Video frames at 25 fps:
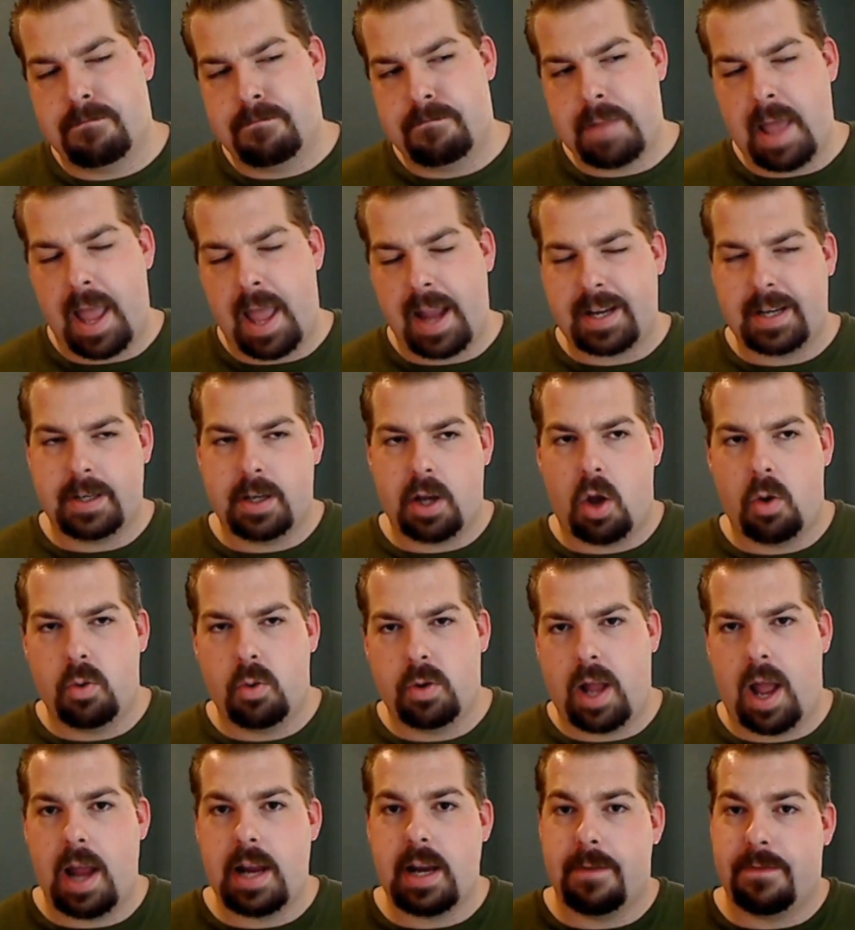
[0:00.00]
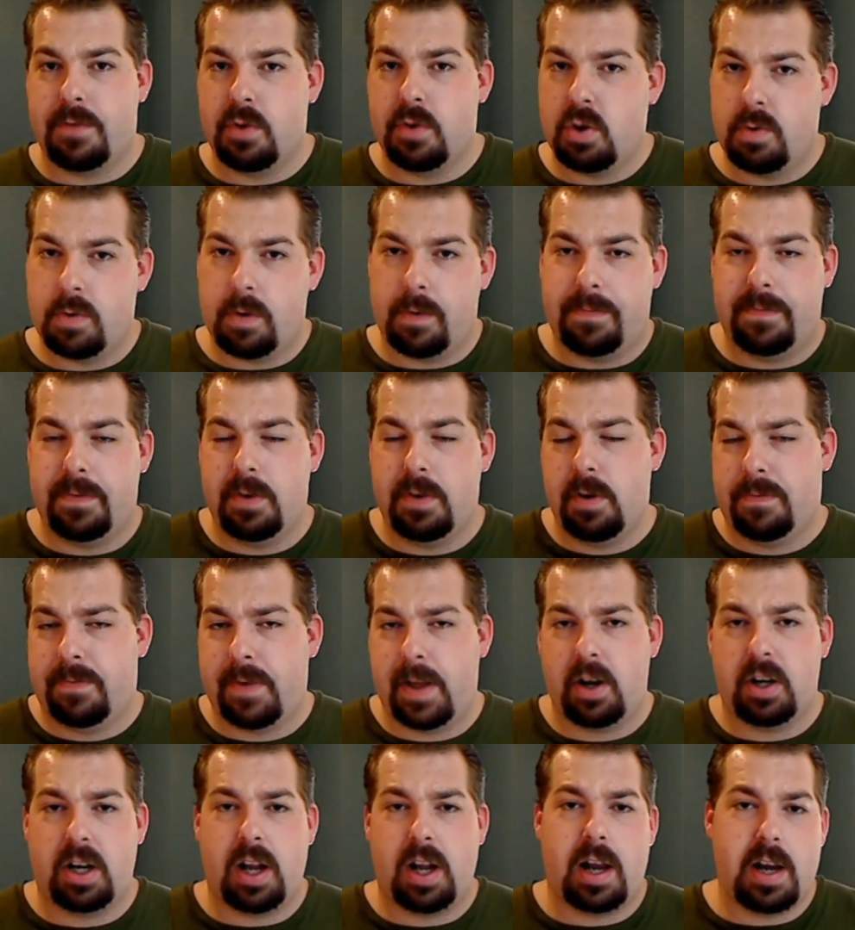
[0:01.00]
Back in 2009, if your
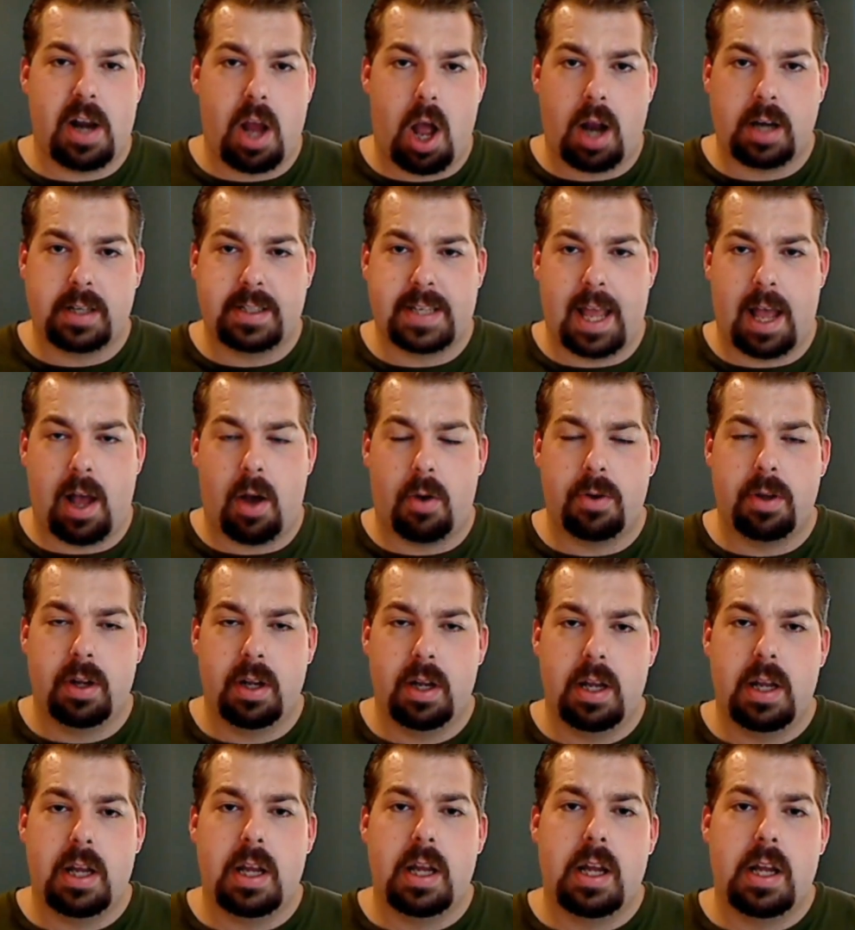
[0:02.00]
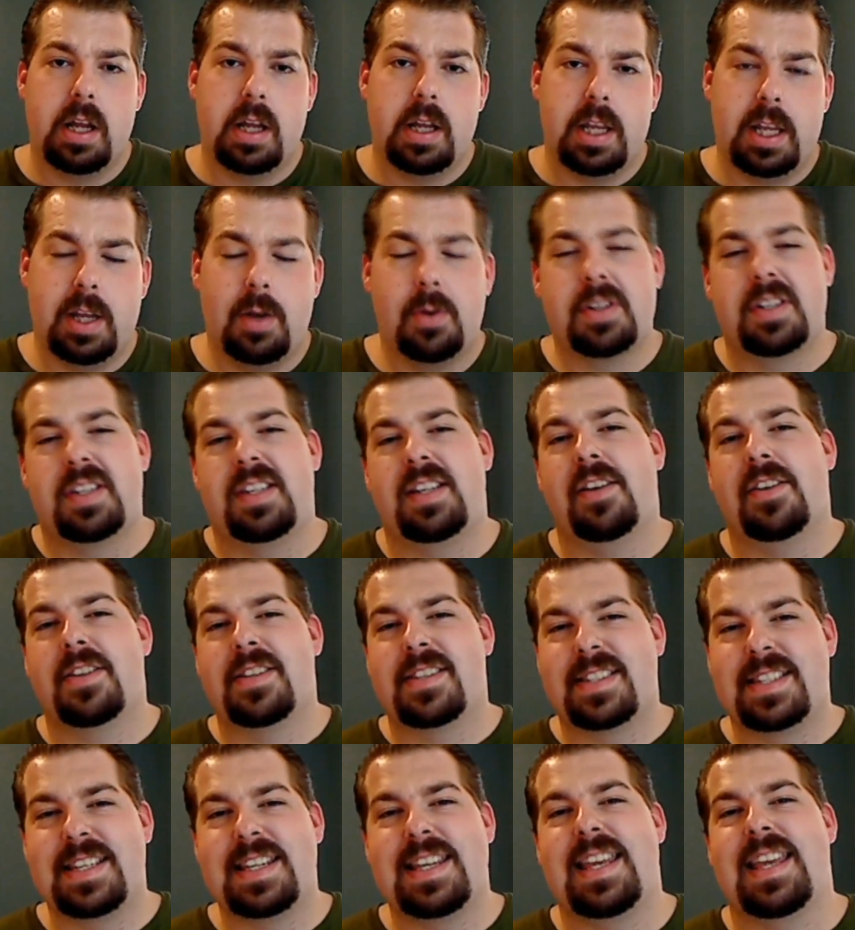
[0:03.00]
fighter got knocked out, you would still
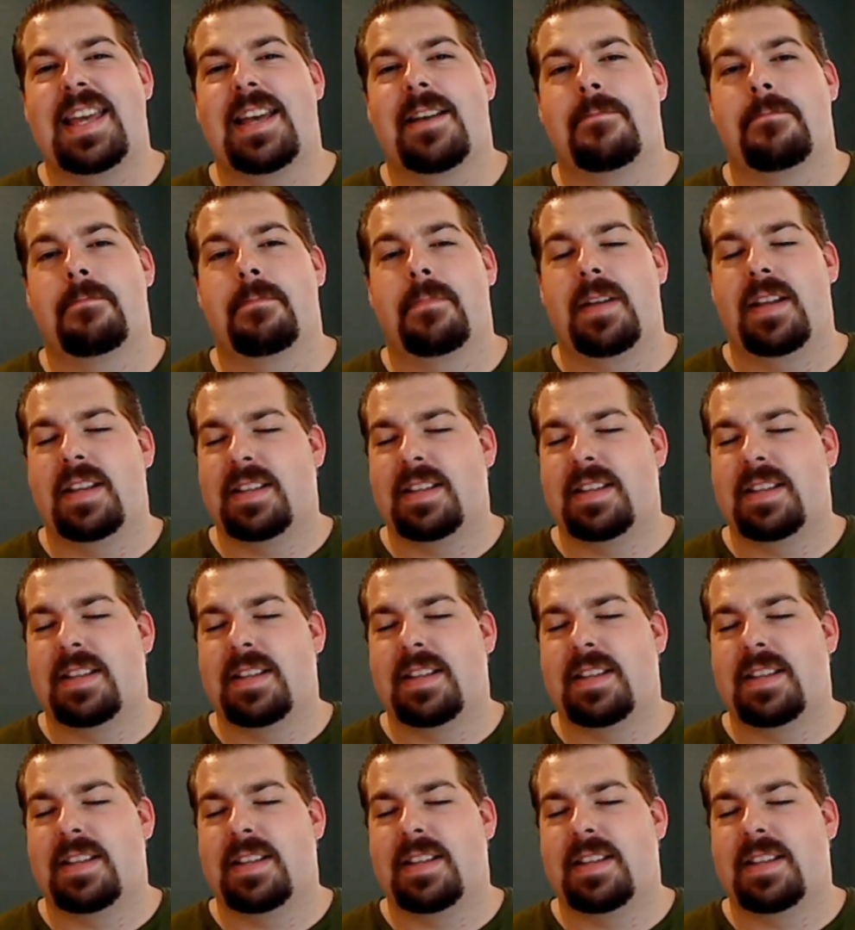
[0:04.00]
see him.